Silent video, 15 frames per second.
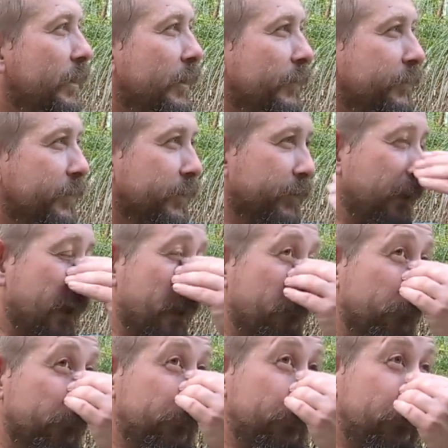I've just
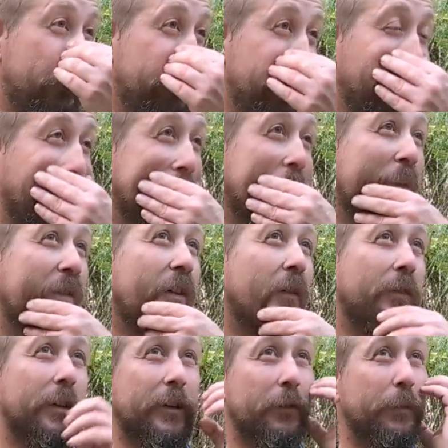taken myself
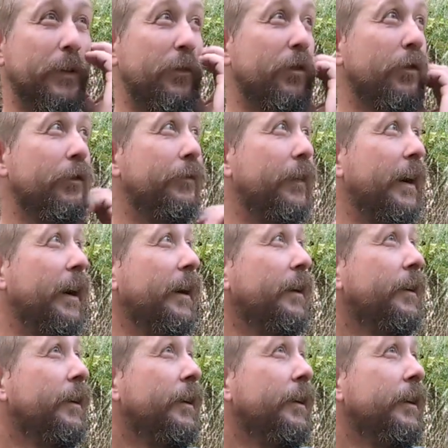a little bit too far.
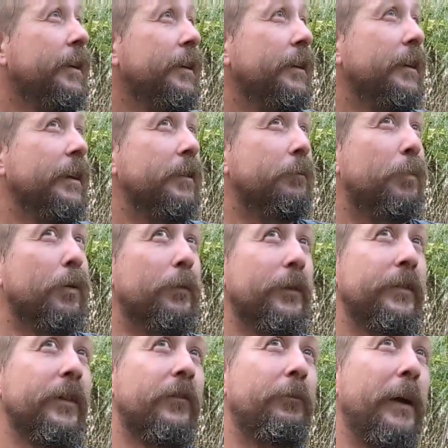Need to pull
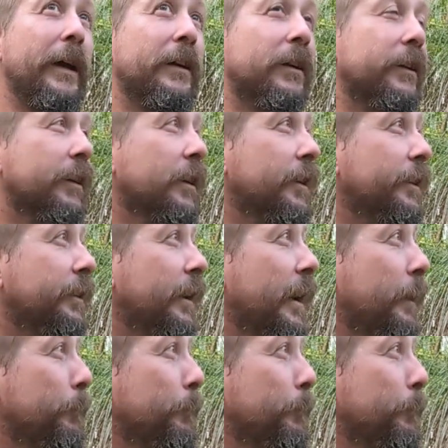myself back a little and